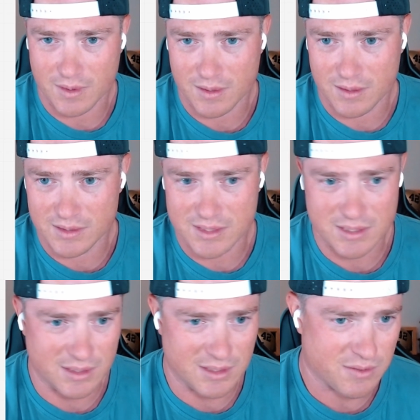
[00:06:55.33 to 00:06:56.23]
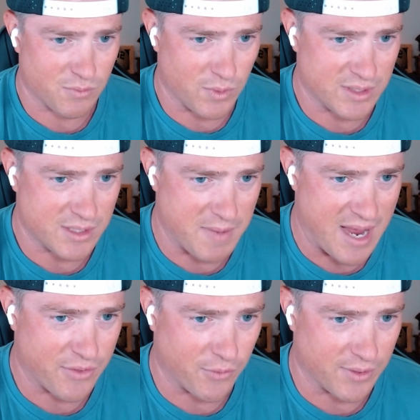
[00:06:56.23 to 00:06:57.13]
let's run some
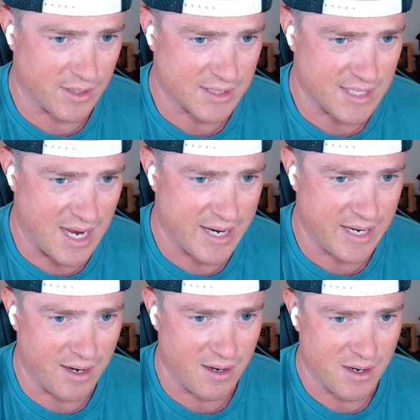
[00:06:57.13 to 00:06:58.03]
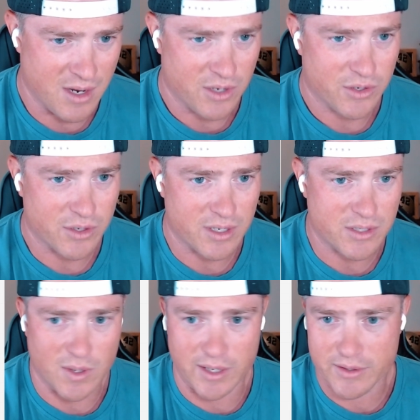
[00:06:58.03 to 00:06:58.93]
math over to the side here. You're going to
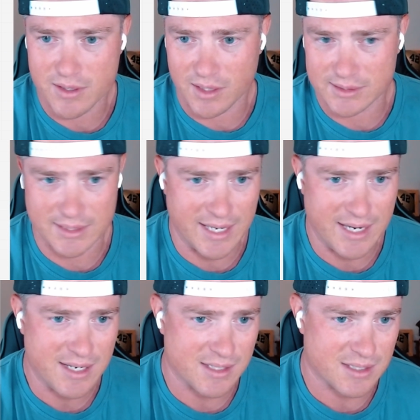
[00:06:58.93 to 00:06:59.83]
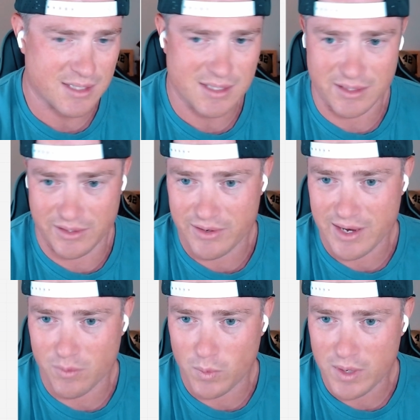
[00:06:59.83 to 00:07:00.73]
do 100 calls a day because you're
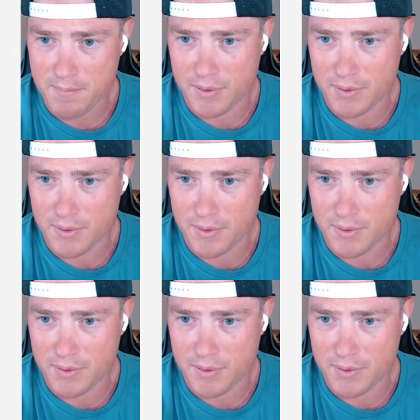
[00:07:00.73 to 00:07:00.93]
not a wimp